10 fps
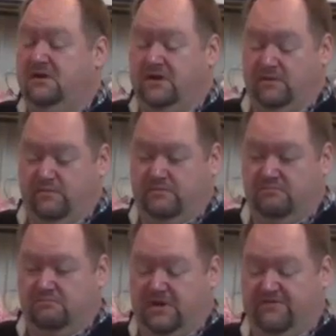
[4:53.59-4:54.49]
And
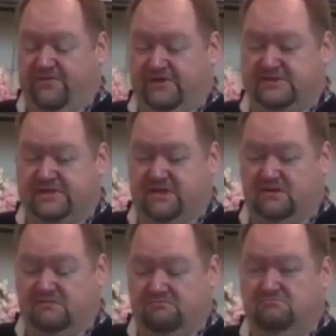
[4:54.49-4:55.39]
my friend said,
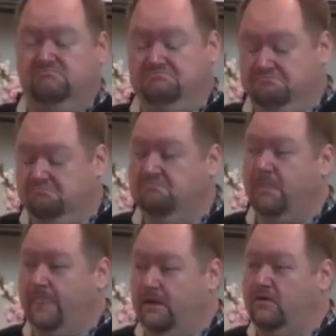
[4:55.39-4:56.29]

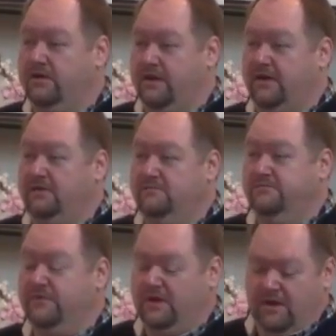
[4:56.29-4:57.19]
Okay,
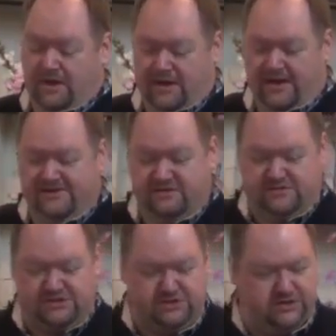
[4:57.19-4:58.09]
and as he
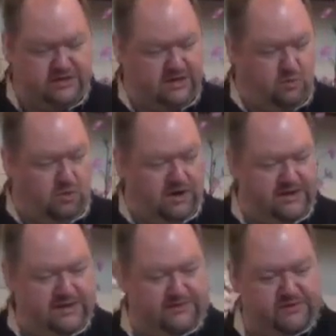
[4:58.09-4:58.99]
was turning and
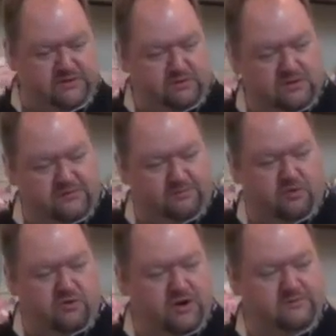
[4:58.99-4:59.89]
walking out the door of the
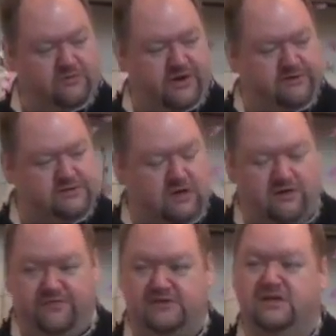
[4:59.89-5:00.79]
program director's
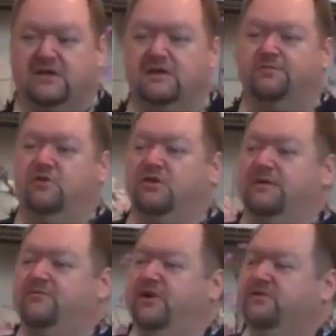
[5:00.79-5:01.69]
office, the
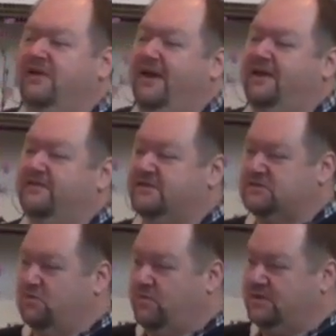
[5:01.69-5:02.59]
program director added
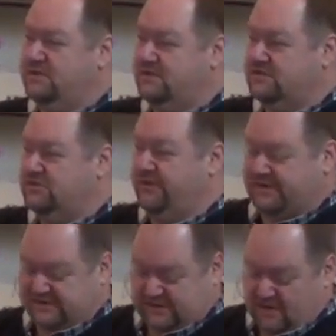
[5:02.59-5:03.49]
this one little
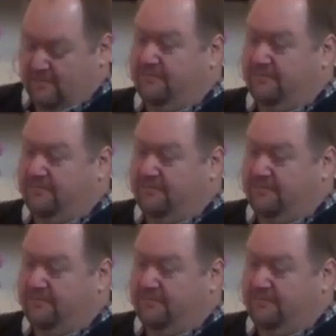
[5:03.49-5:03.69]
twist.